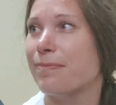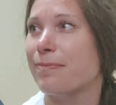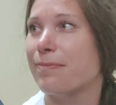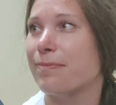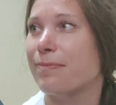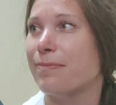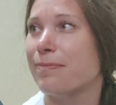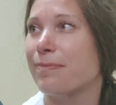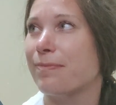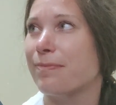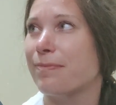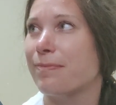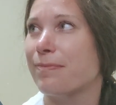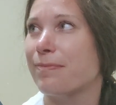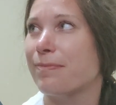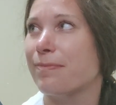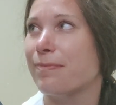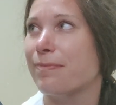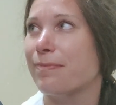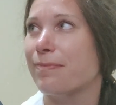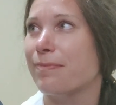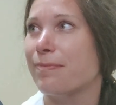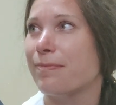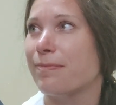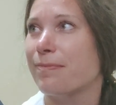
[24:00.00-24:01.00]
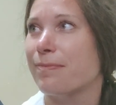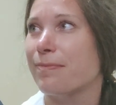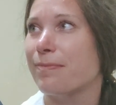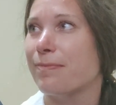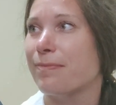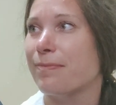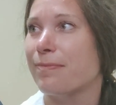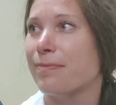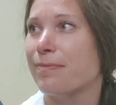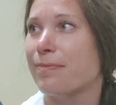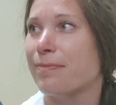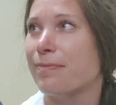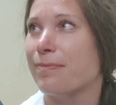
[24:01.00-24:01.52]

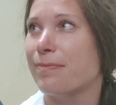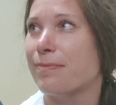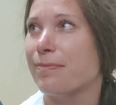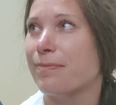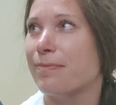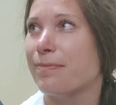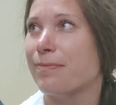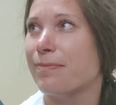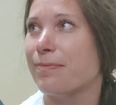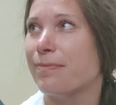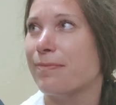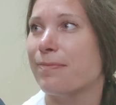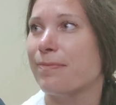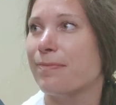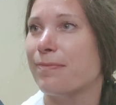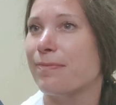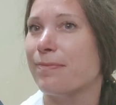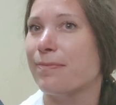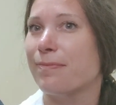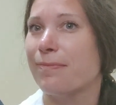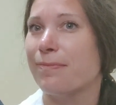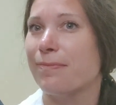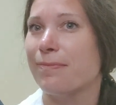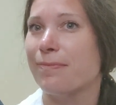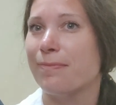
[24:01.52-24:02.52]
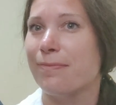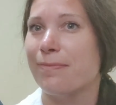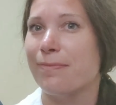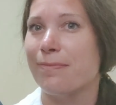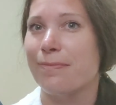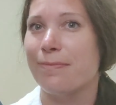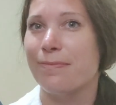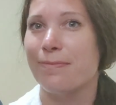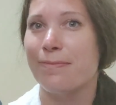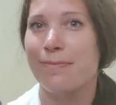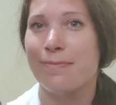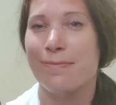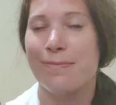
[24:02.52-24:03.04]

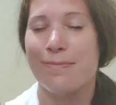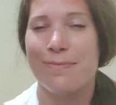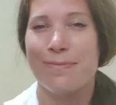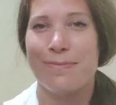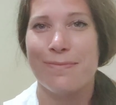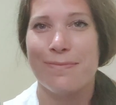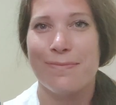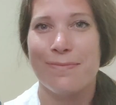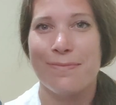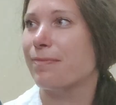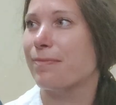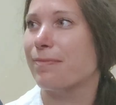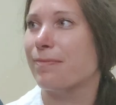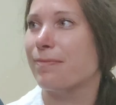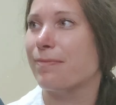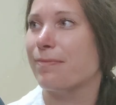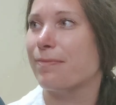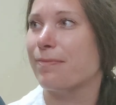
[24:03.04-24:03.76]
(not speaking)